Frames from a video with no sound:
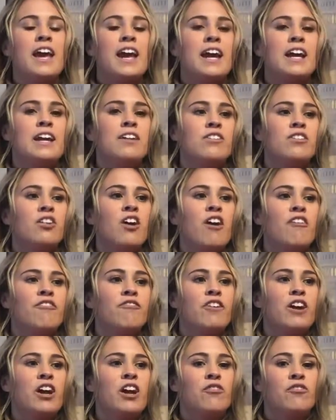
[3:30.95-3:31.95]
and it's not
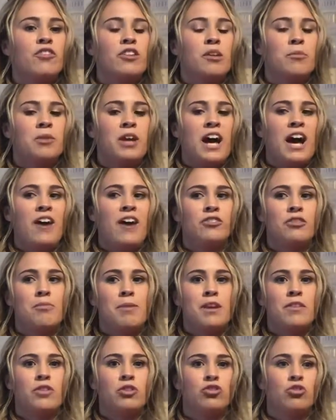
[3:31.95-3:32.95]
fair for them to have to
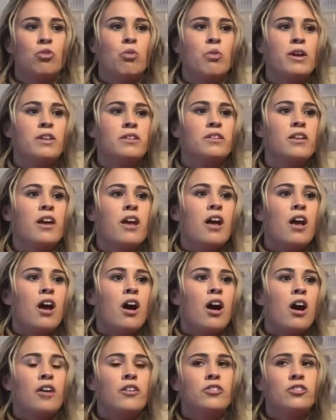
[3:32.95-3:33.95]
make the choice
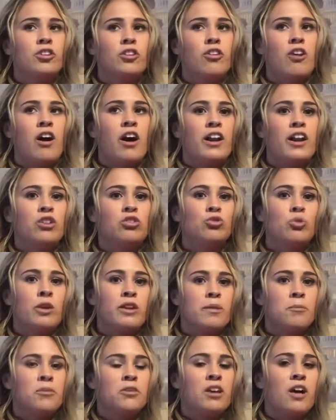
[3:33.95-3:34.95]
as to not enjoy
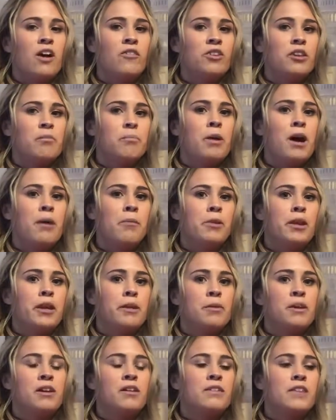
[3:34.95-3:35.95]
themselves in public
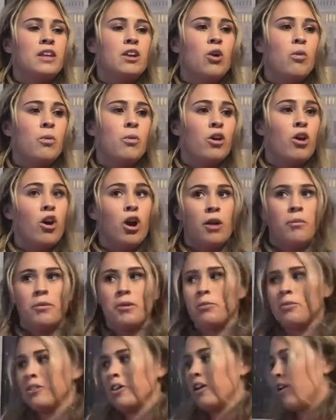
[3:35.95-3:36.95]
because they don't want to harm
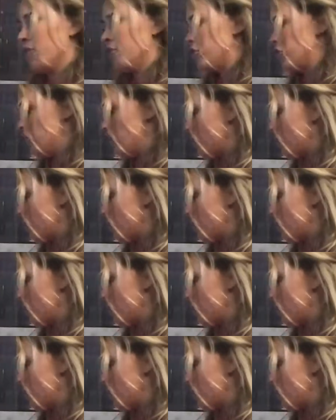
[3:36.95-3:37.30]
themselves.